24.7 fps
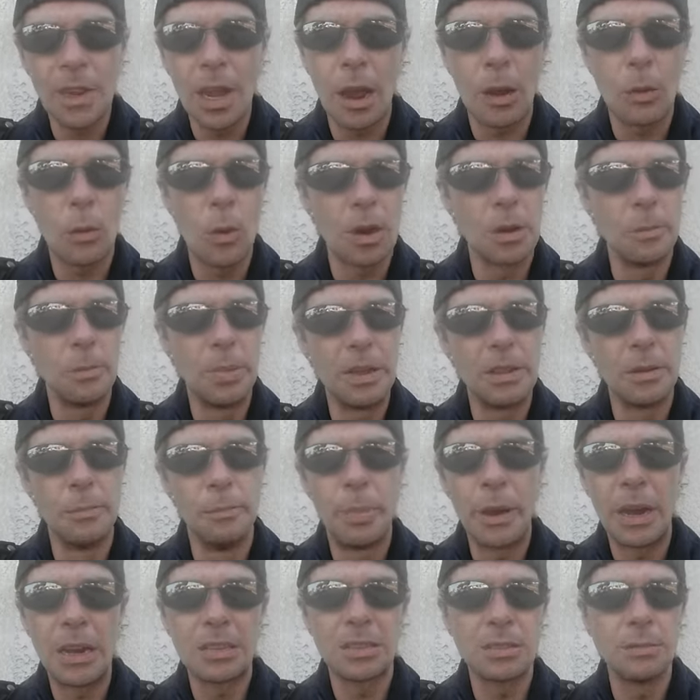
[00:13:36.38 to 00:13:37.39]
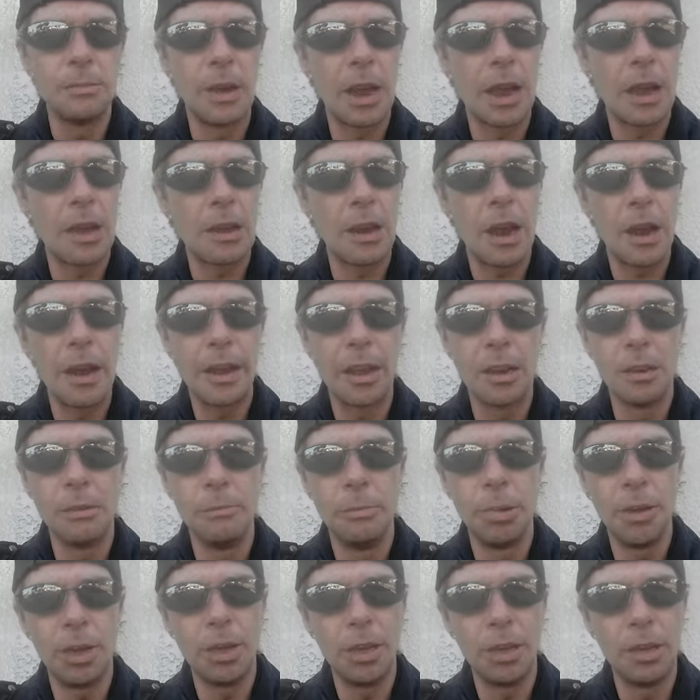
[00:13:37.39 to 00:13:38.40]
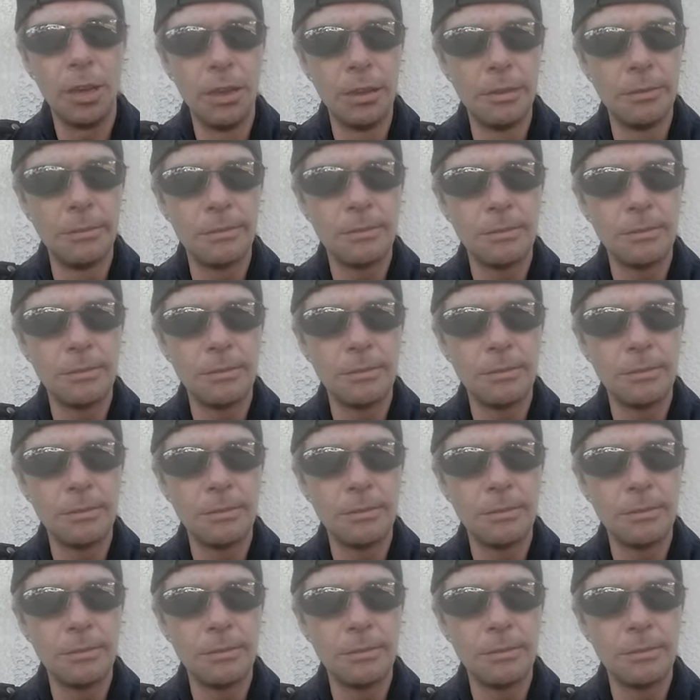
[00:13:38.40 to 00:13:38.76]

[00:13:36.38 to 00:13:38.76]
I want to be the best man I can be.